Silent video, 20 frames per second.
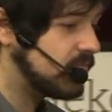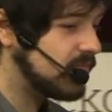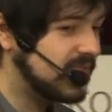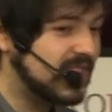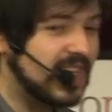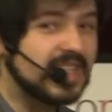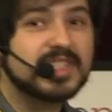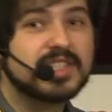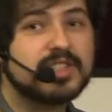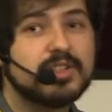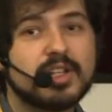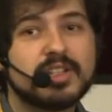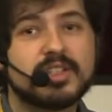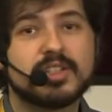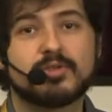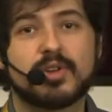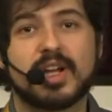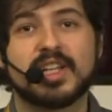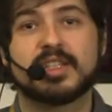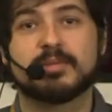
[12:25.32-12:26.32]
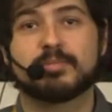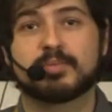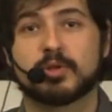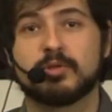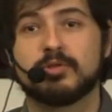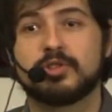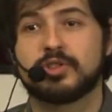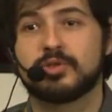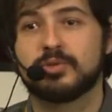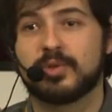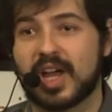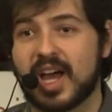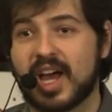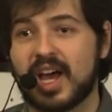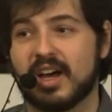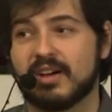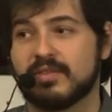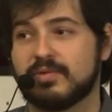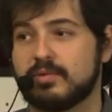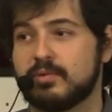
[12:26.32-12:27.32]
that's not the right approach to
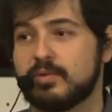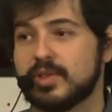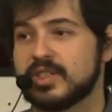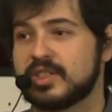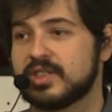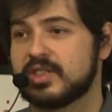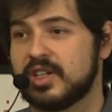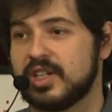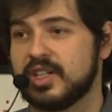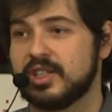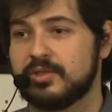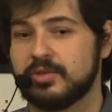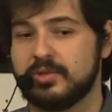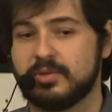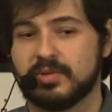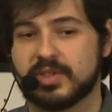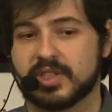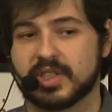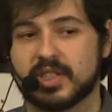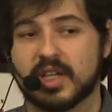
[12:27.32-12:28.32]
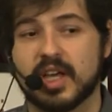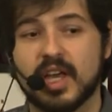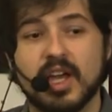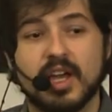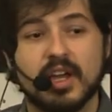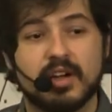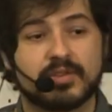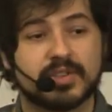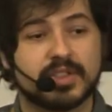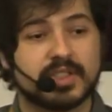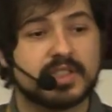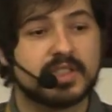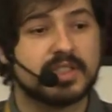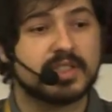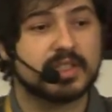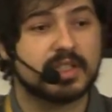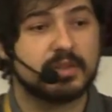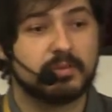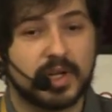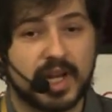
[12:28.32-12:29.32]
have when starting to use it. For
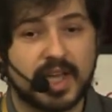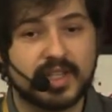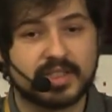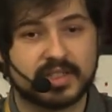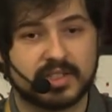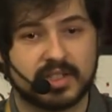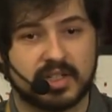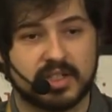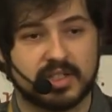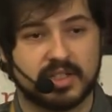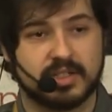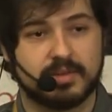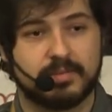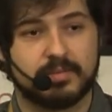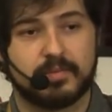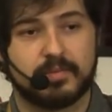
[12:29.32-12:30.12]
instance, when I started